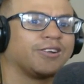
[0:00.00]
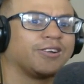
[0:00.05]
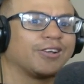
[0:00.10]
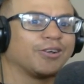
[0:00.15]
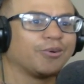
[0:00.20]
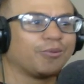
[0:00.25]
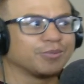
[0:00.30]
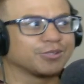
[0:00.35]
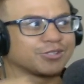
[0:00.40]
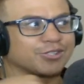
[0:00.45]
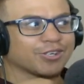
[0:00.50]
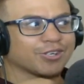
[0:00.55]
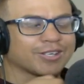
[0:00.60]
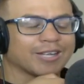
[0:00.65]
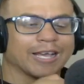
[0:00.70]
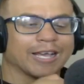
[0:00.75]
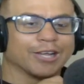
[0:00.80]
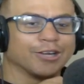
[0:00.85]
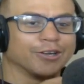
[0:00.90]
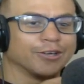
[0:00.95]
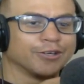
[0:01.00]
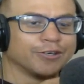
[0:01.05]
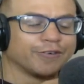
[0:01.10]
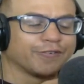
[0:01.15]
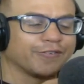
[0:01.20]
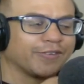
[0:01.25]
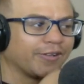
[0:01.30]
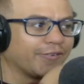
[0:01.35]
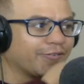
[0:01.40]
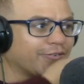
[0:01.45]
know, he almost looked like
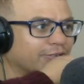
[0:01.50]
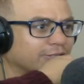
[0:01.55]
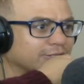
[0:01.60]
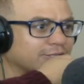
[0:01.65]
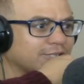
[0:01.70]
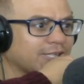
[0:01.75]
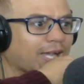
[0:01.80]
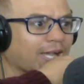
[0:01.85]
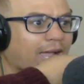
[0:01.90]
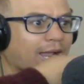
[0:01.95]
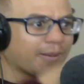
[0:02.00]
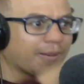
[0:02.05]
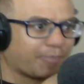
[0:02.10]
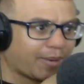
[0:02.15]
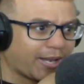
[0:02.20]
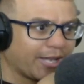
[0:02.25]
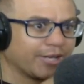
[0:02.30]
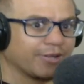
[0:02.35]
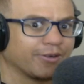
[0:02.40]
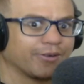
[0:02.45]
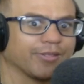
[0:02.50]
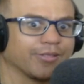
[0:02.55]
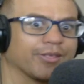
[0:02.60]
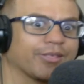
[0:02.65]
Luffy for a second, biting on the